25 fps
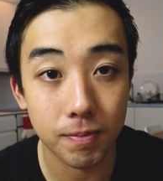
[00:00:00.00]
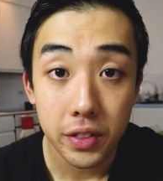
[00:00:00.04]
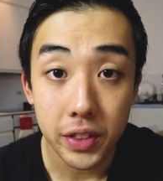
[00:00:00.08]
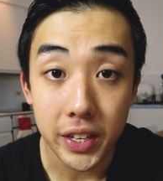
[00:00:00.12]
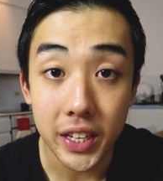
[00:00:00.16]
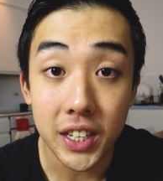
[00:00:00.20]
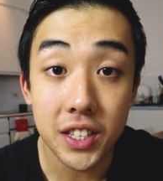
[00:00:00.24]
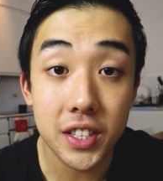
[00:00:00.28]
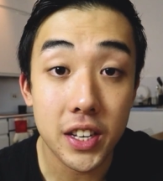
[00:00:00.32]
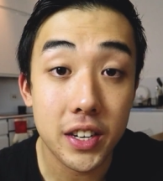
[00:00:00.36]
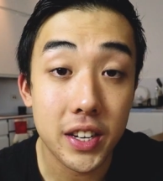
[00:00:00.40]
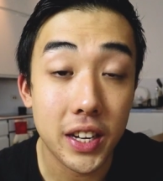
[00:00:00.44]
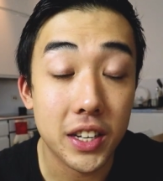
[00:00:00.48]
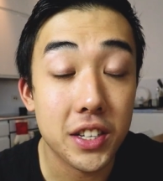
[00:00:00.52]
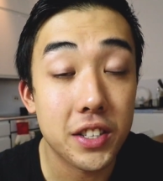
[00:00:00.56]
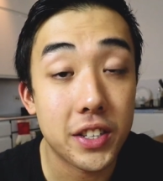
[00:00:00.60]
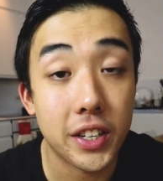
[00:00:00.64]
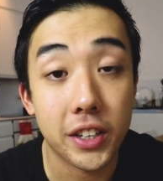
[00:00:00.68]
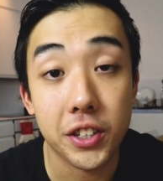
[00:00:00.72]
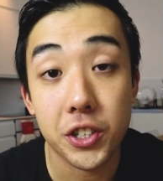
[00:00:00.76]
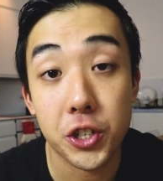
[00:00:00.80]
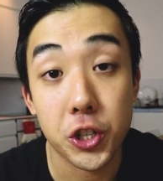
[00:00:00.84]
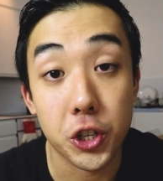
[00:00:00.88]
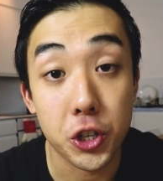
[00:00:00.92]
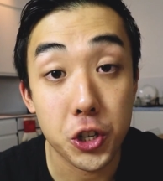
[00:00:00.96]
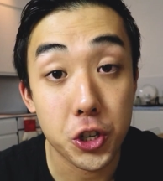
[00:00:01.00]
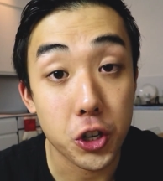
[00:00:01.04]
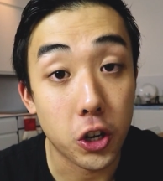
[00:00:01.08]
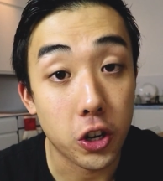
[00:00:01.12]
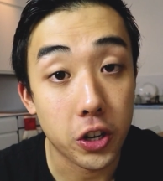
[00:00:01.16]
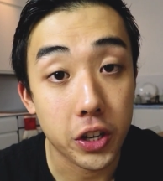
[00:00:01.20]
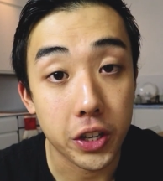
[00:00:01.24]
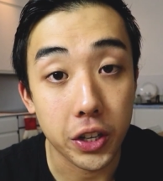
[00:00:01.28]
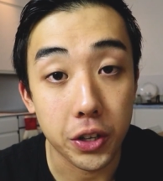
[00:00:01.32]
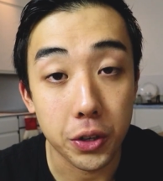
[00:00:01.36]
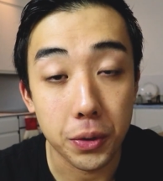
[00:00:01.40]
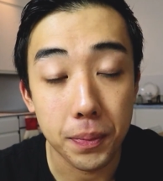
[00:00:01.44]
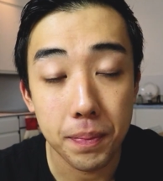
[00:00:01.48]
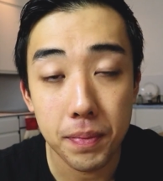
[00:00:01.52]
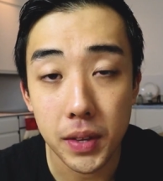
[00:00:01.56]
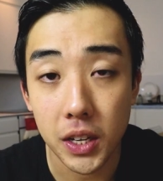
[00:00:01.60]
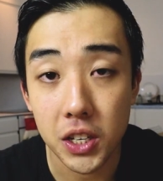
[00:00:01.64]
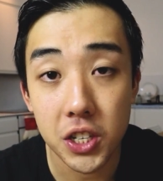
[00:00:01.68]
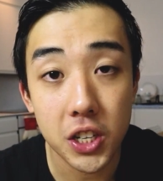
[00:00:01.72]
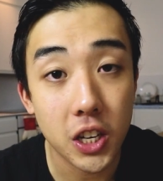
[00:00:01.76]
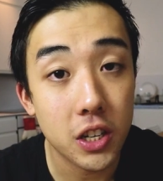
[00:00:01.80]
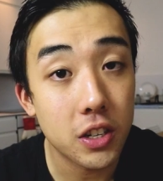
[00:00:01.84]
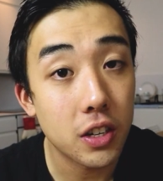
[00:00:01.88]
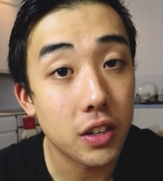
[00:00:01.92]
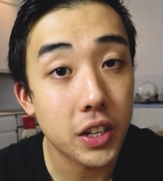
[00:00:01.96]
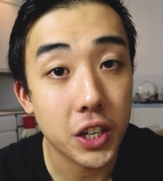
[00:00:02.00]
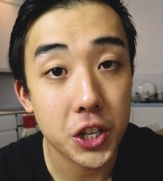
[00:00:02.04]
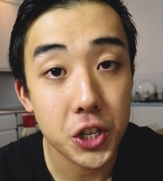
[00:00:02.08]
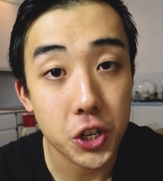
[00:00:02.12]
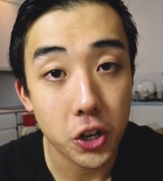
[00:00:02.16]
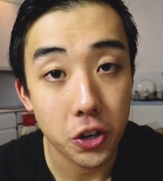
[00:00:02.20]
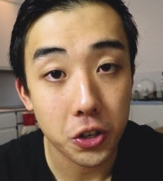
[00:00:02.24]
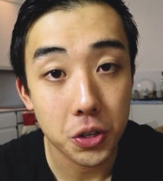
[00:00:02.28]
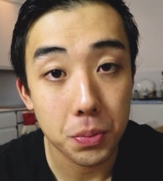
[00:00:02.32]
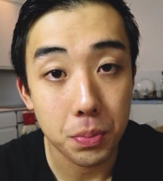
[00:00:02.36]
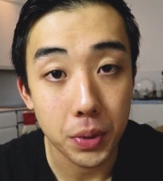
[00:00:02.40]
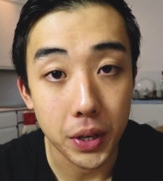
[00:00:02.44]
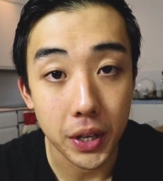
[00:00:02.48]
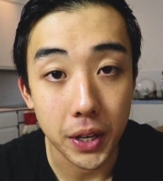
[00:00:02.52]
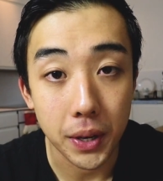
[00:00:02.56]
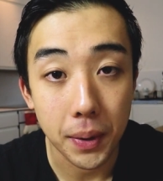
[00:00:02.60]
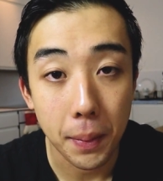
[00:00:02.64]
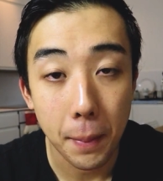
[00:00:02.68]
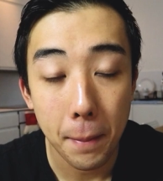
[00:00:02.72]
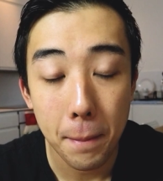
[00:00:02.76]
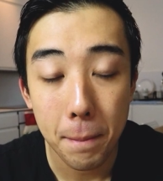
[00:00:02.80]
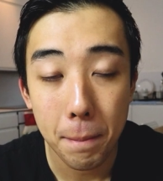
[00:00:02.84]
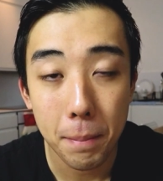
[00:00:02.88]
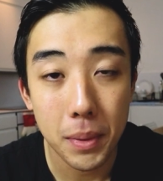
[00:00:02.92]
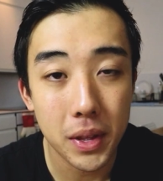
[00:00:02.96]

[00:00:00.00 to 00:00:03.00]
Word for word: These statistics should shock you. They certainly shocked me.